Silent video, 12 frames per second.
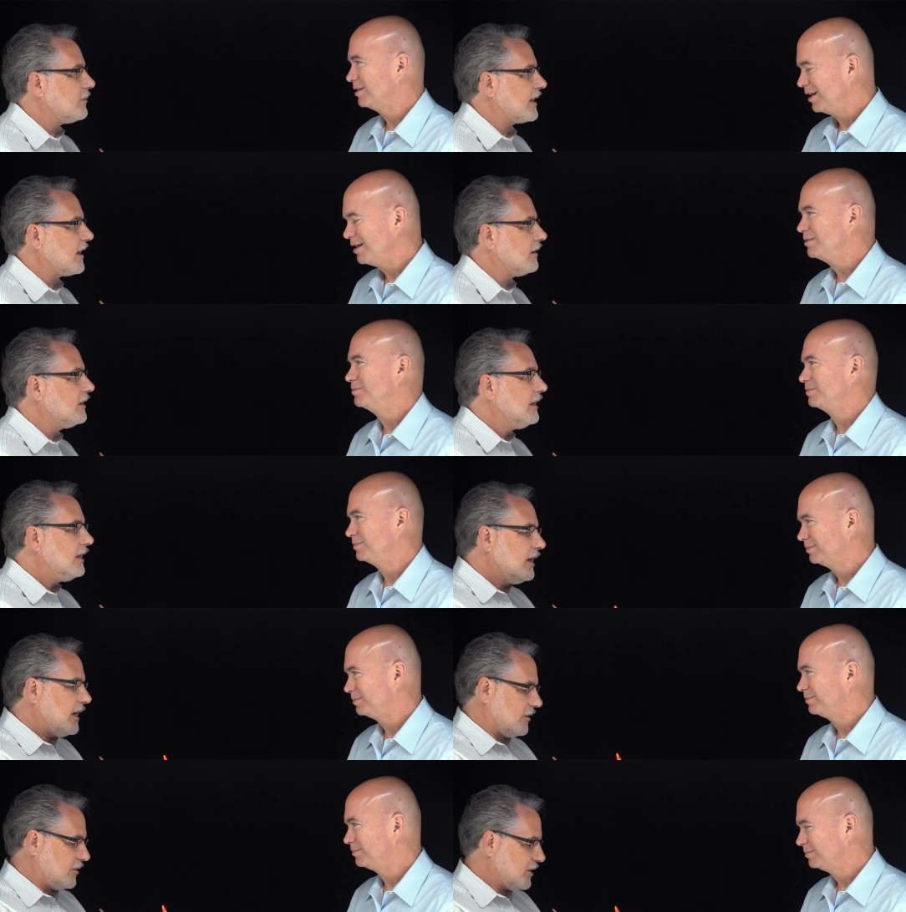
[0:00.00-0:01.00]
Speaker 1: coming yeah. out,
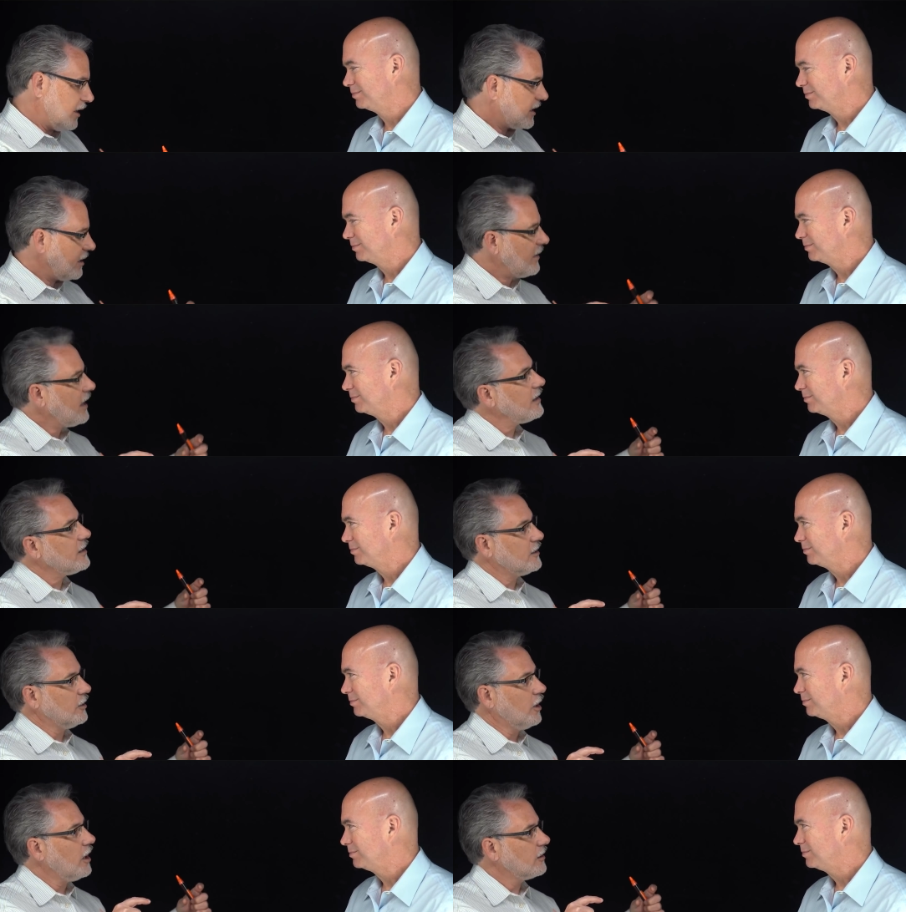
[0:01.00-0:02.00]
and they're talking about in you know,
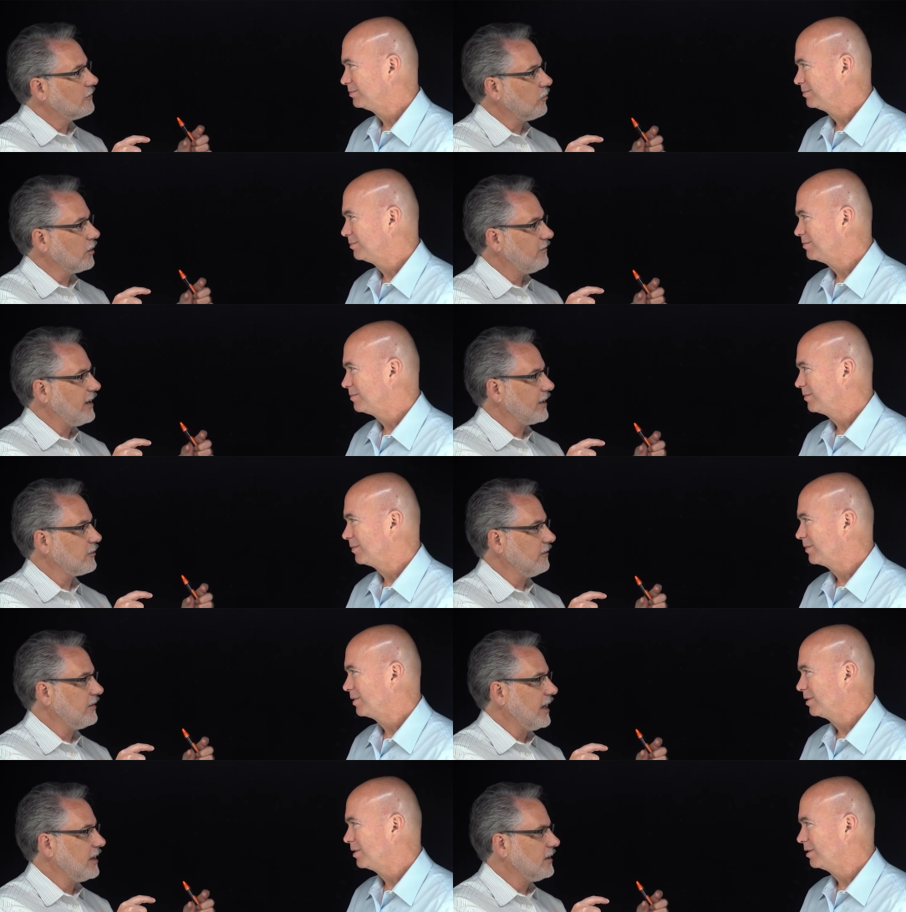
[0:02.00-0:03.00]
the long form factor
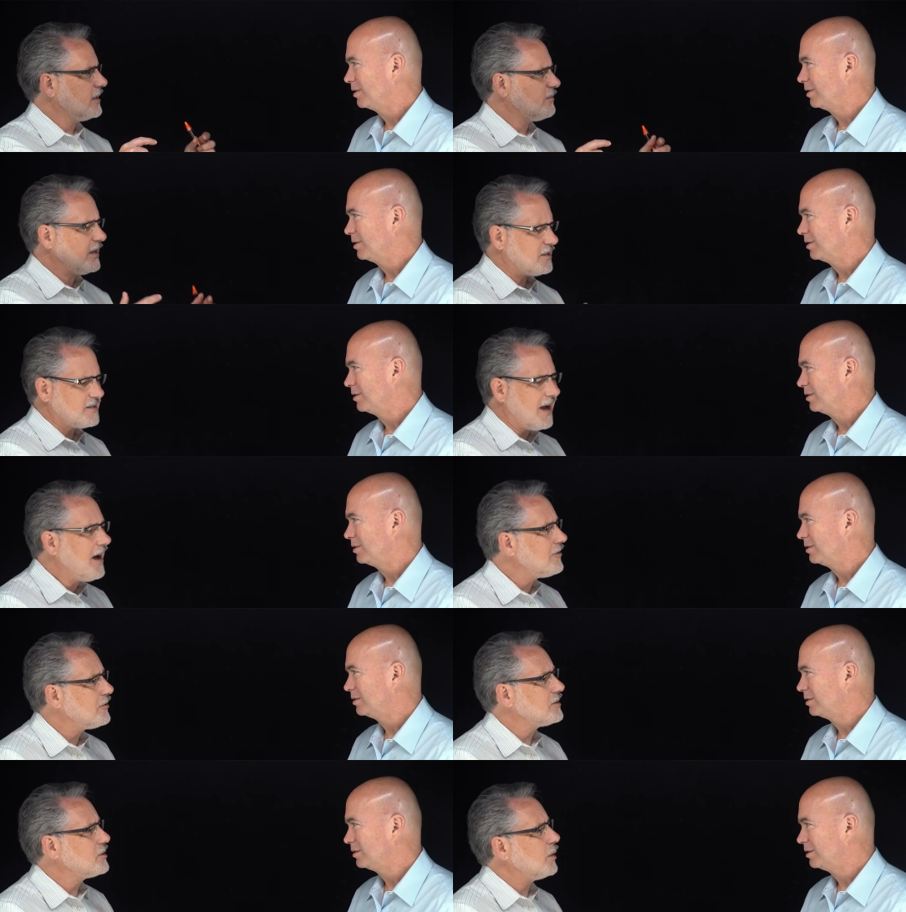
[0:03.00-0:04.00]
of that as much as
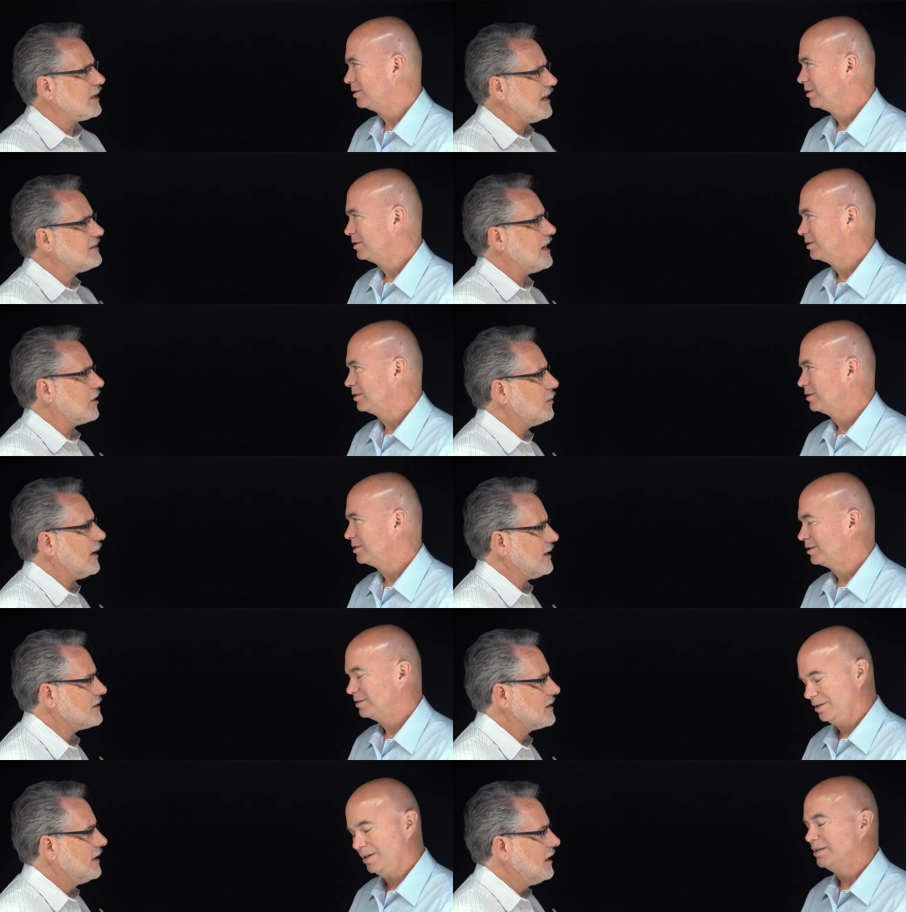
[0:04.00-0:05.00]
128
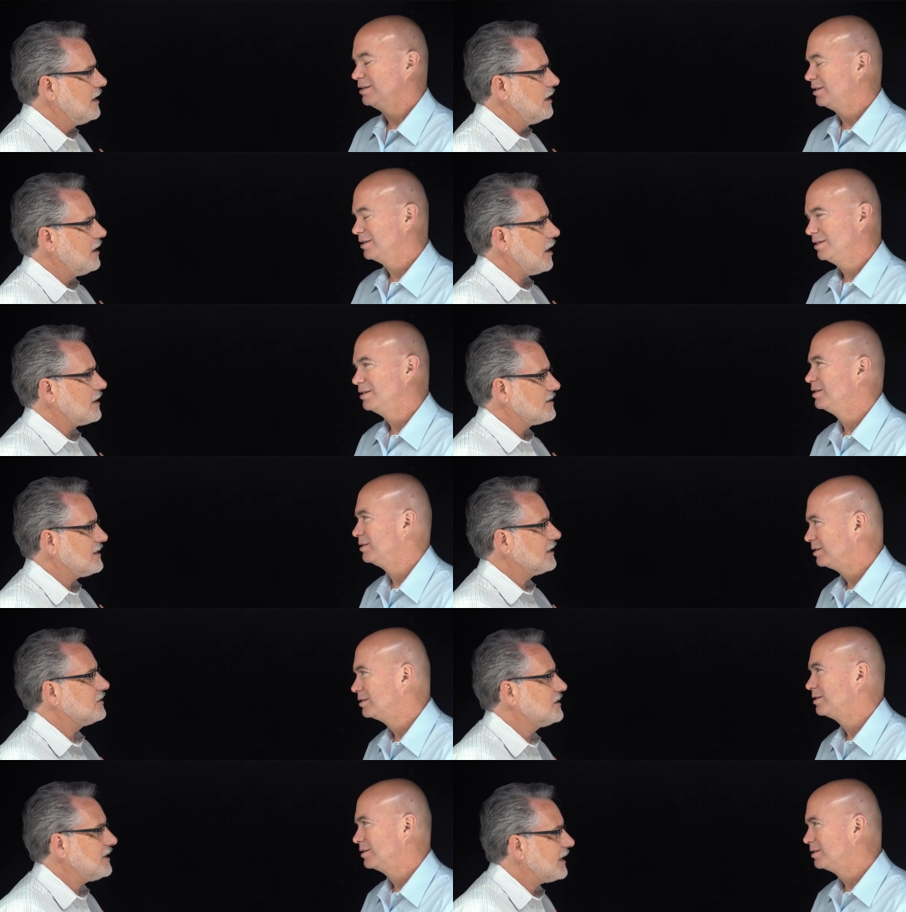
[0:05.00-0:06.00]
terabytes yeah. on a
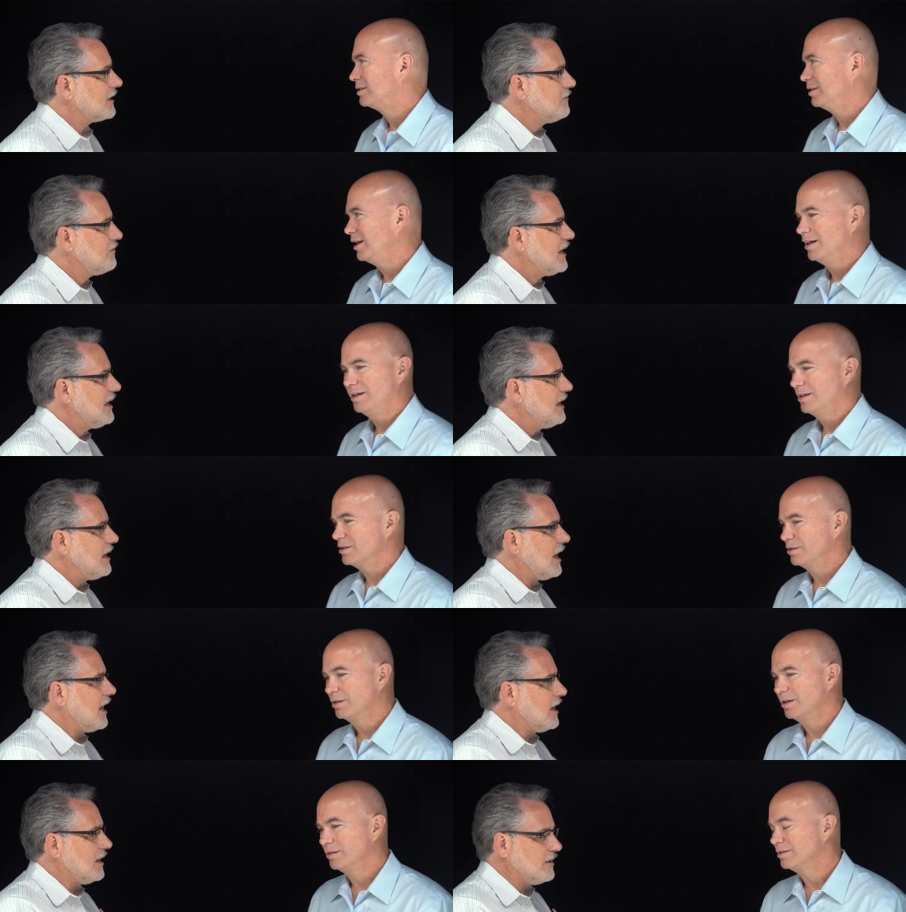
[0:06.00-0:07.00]
single stick. Yeah,
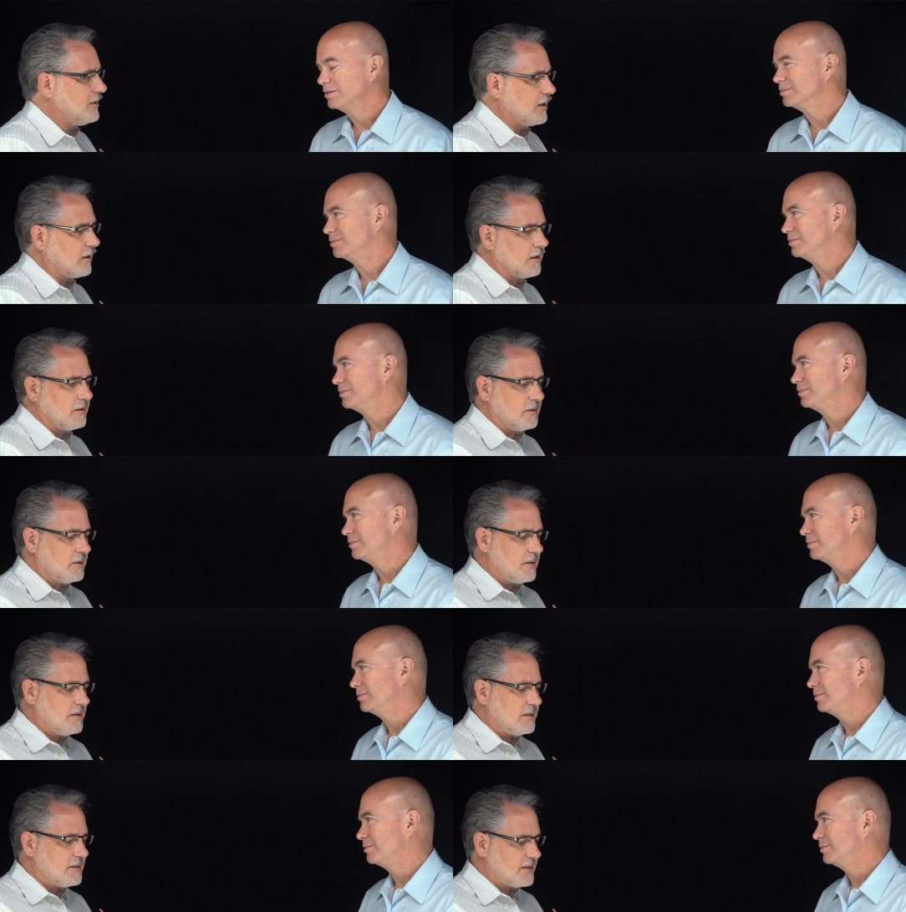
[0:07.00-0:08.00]
uh, there are
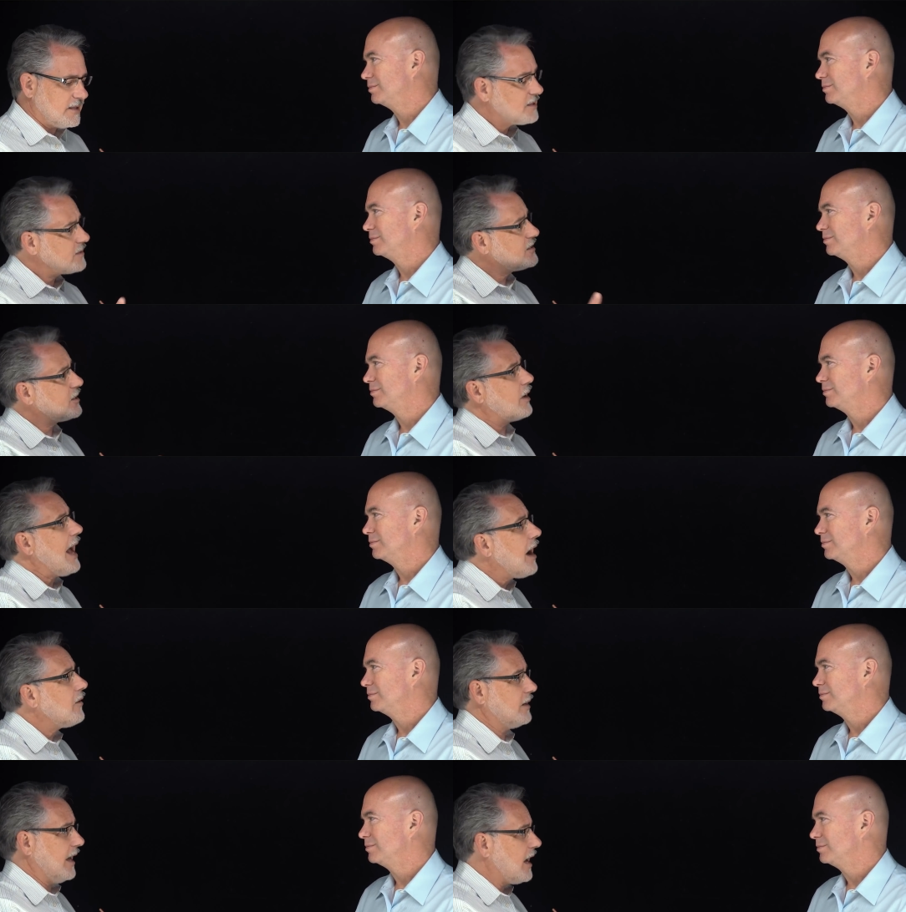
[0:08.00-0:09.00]
systems that are
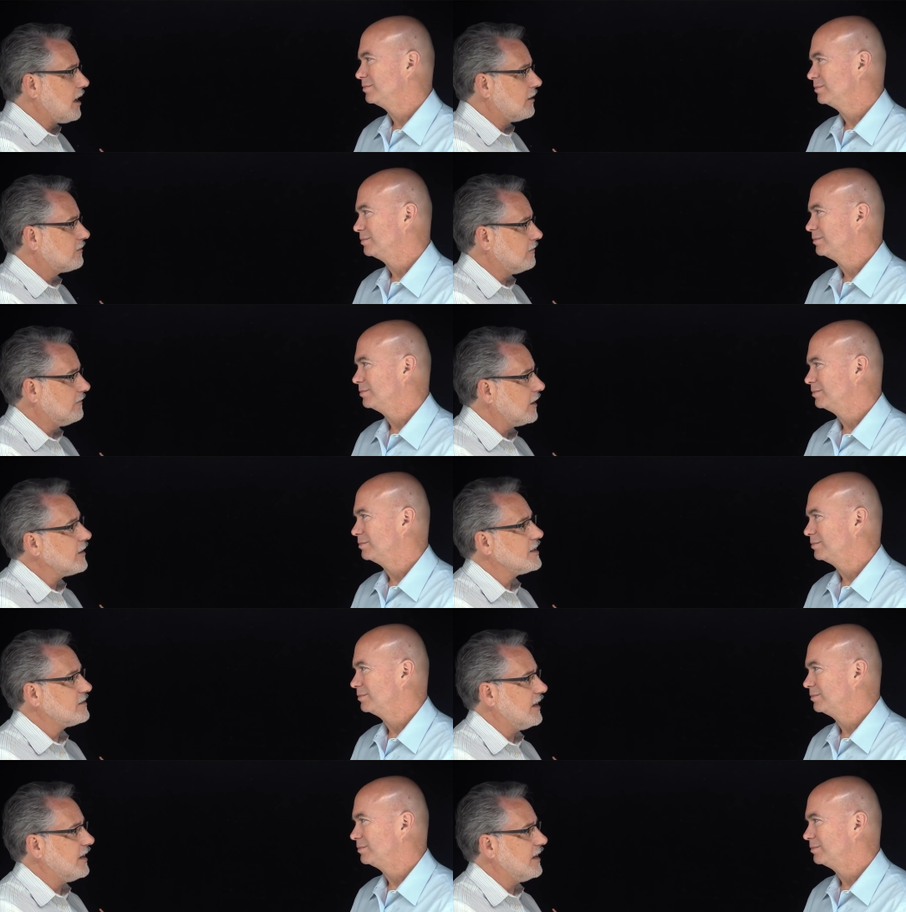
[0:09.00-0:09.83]
out now from various